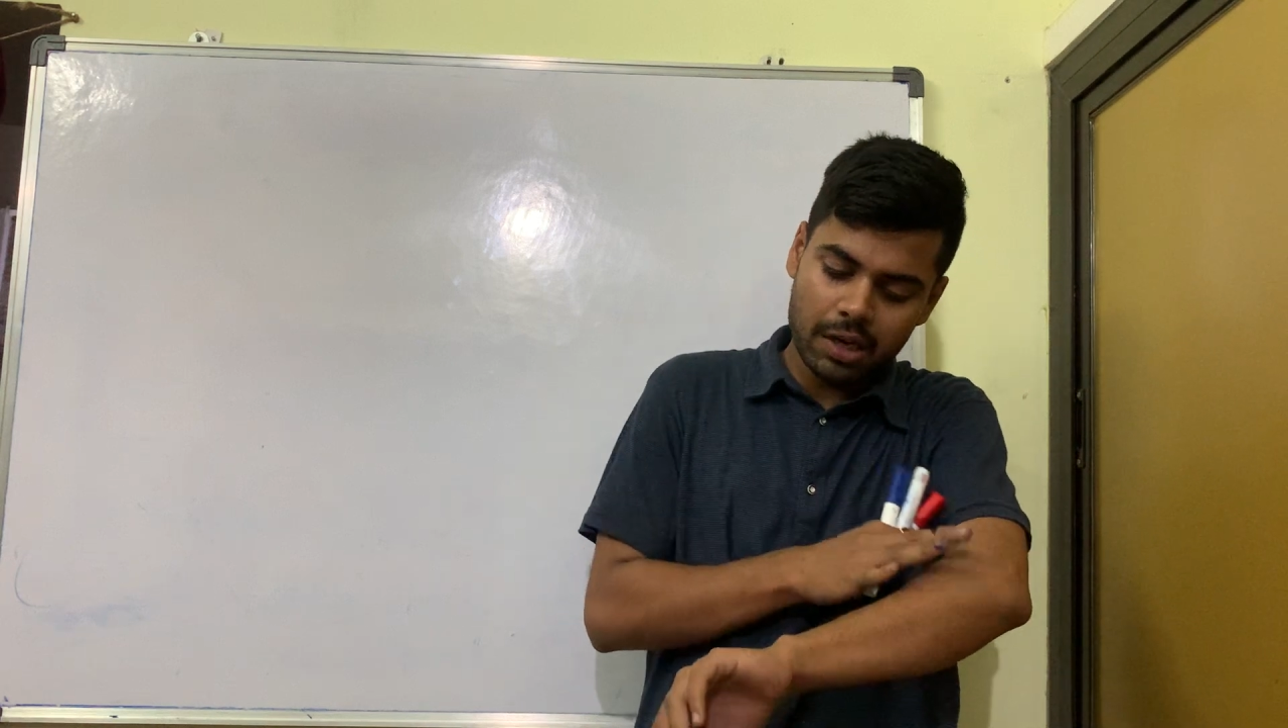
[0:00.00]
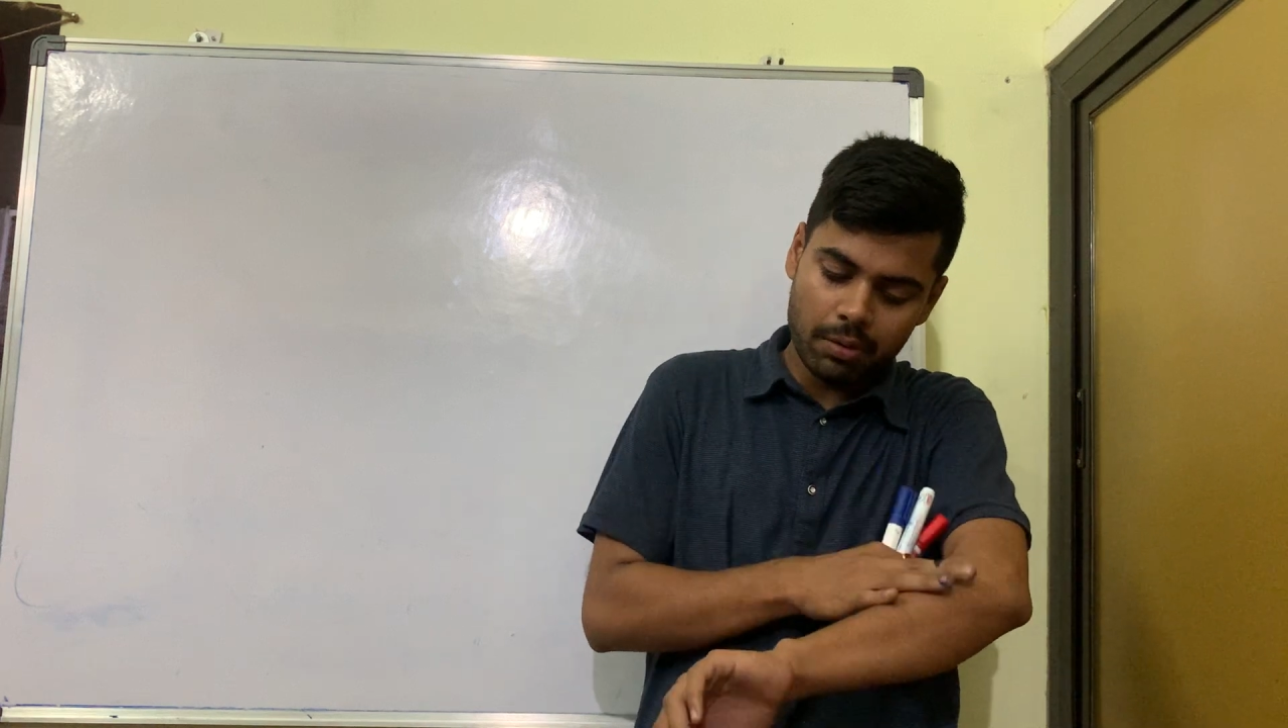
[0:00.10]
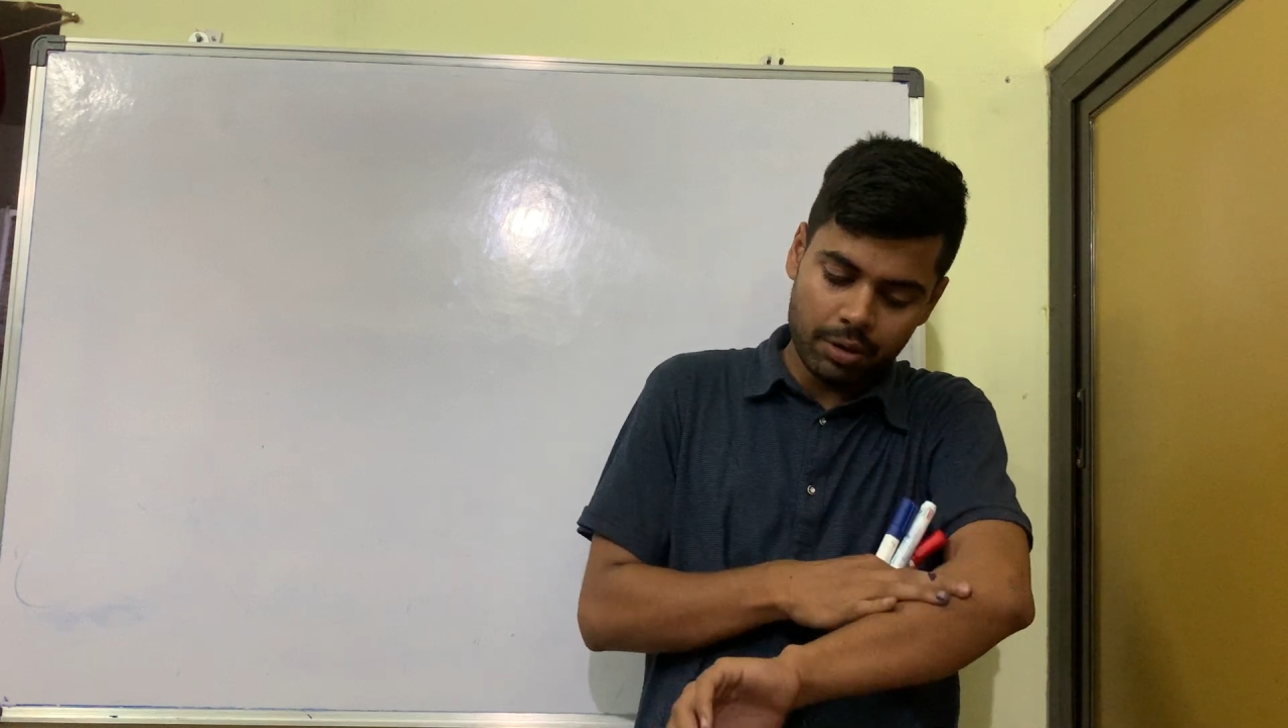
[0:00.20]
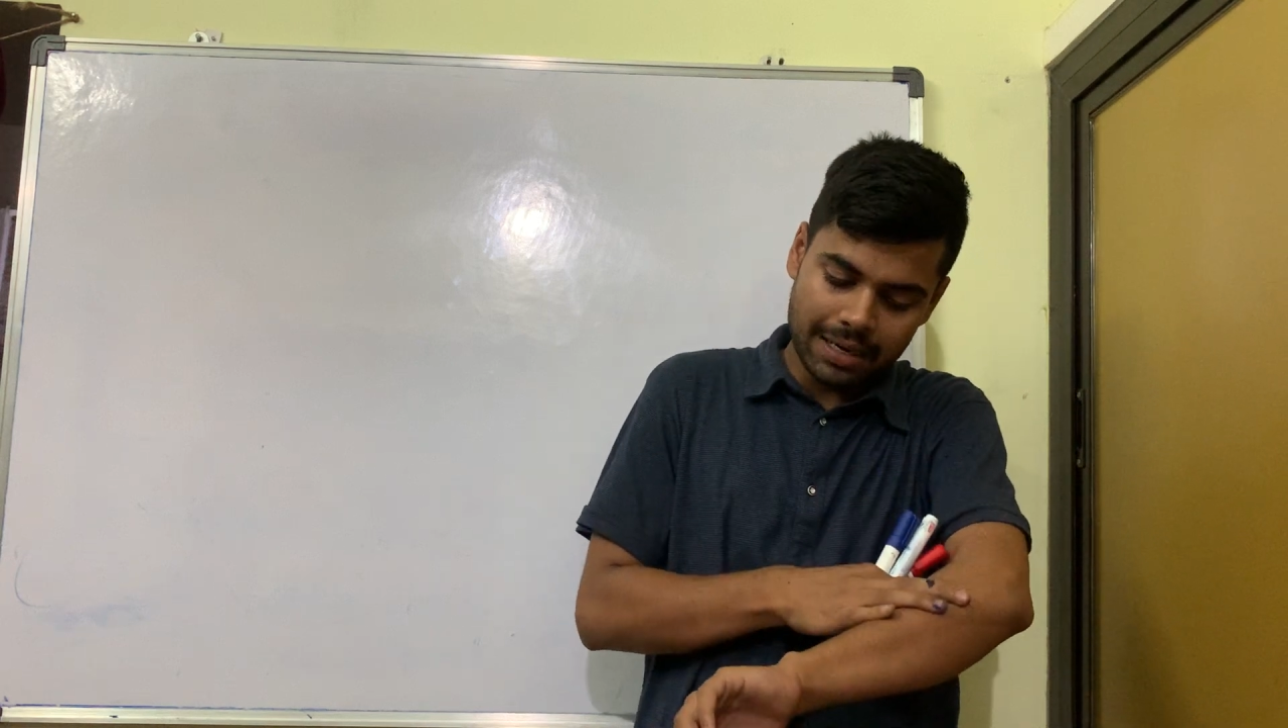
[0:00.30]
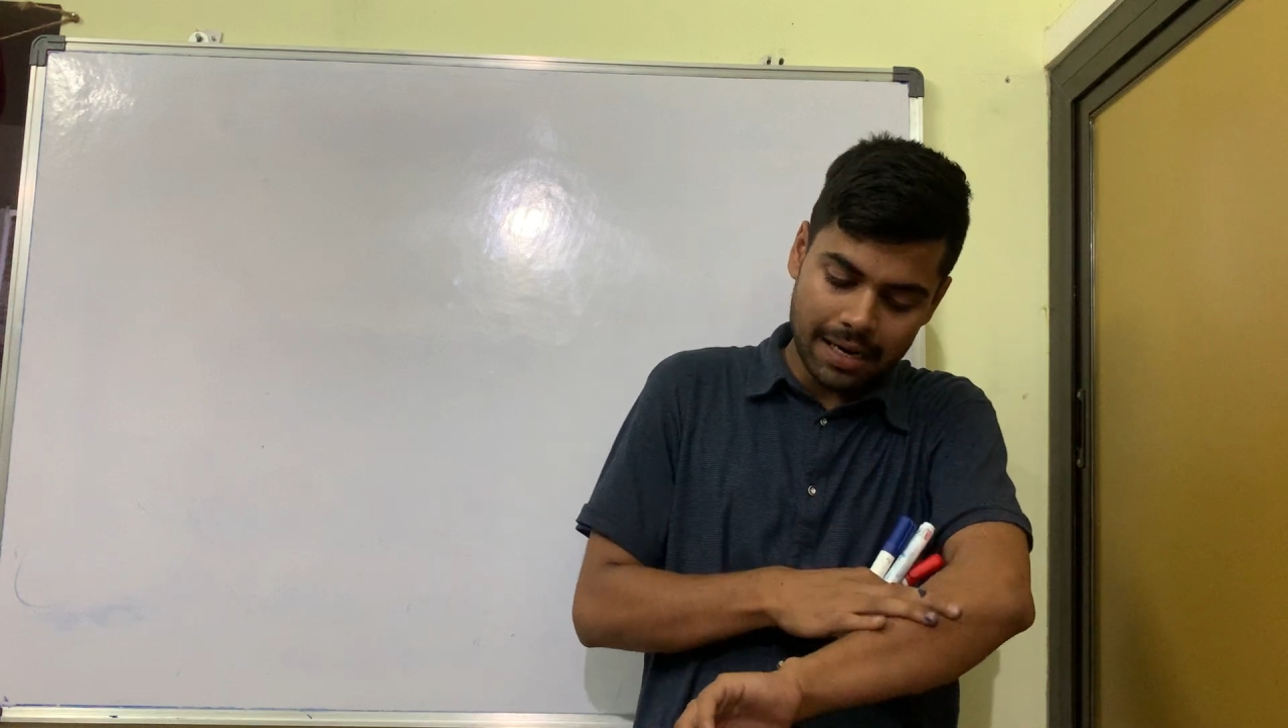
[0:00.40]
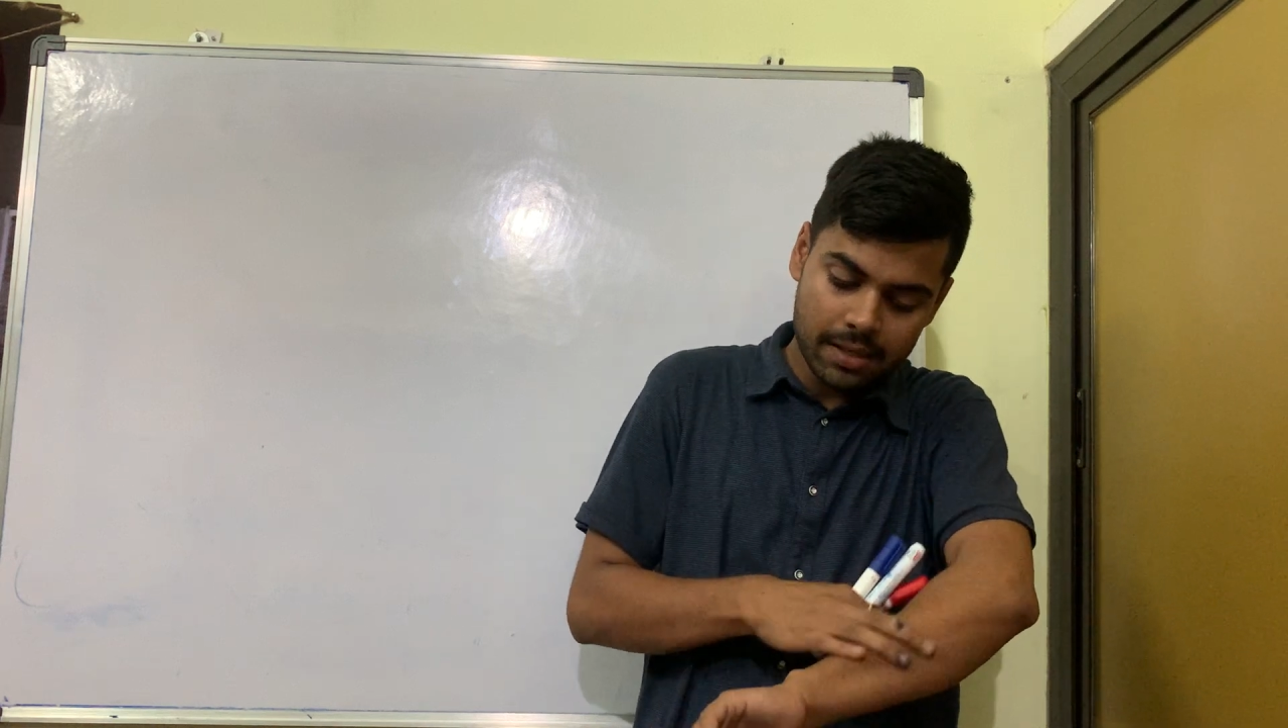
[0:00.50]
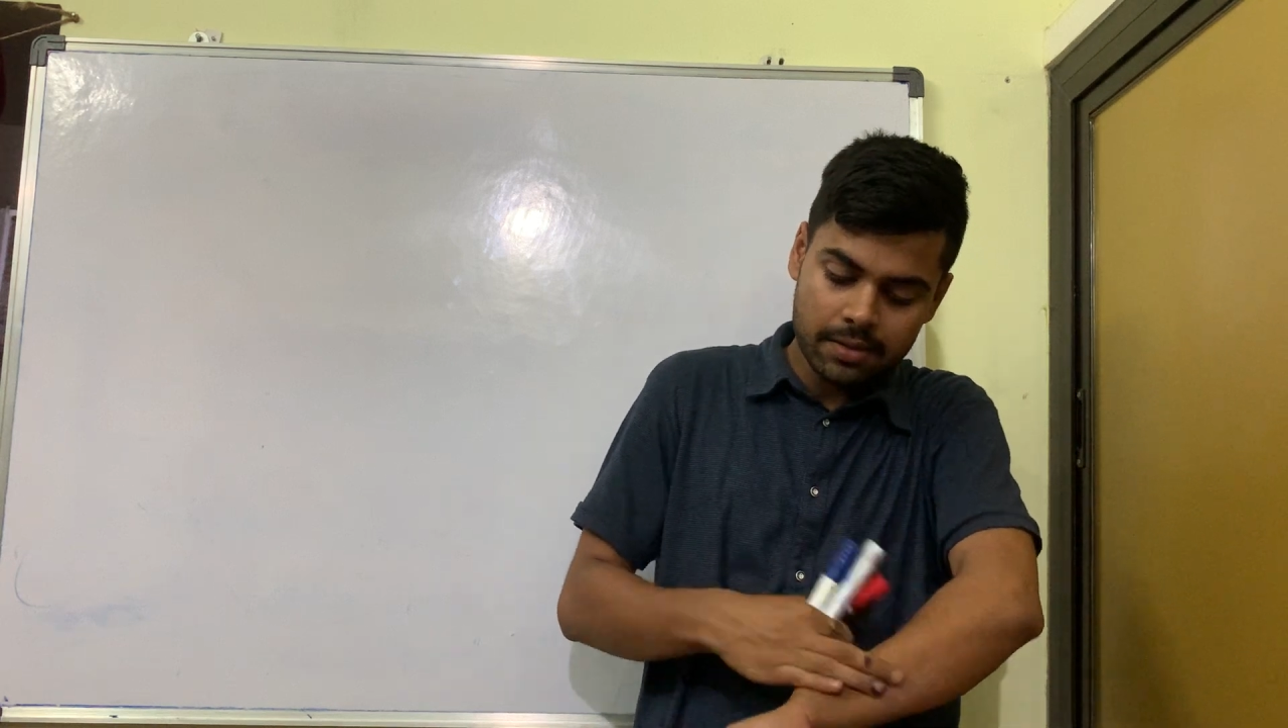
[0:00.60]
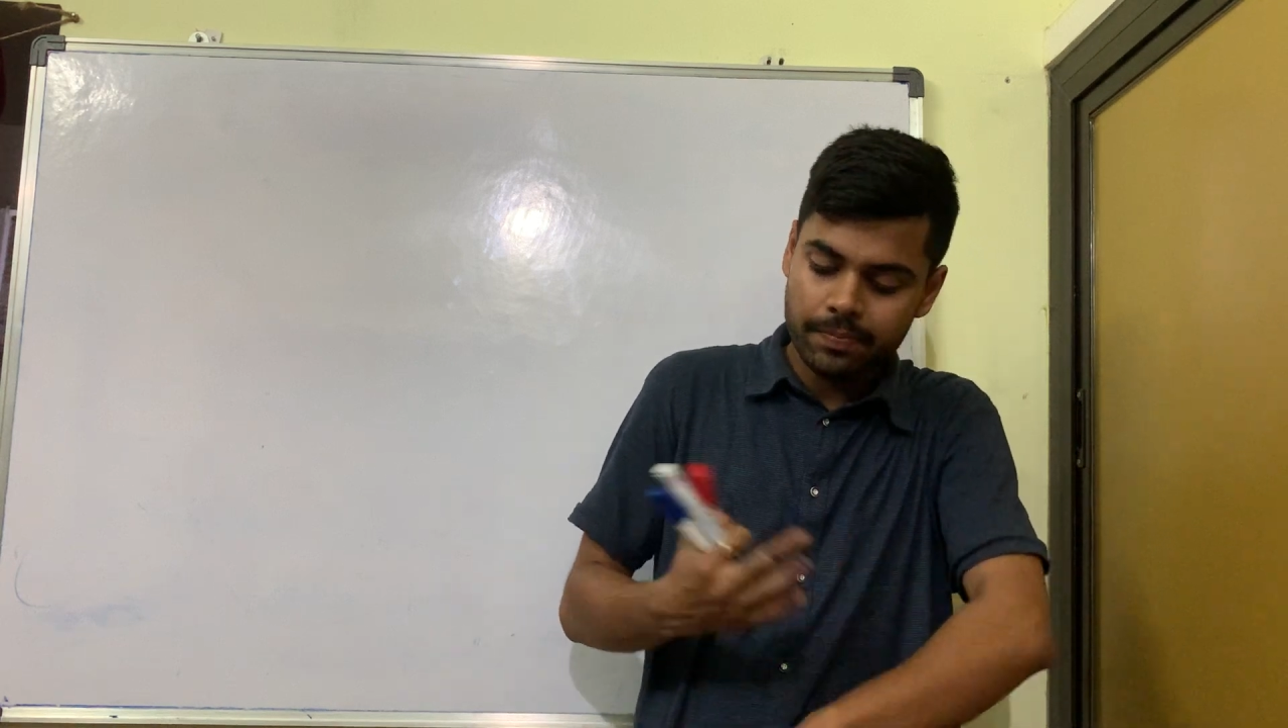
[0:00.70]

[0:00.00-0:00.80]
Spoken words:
about that.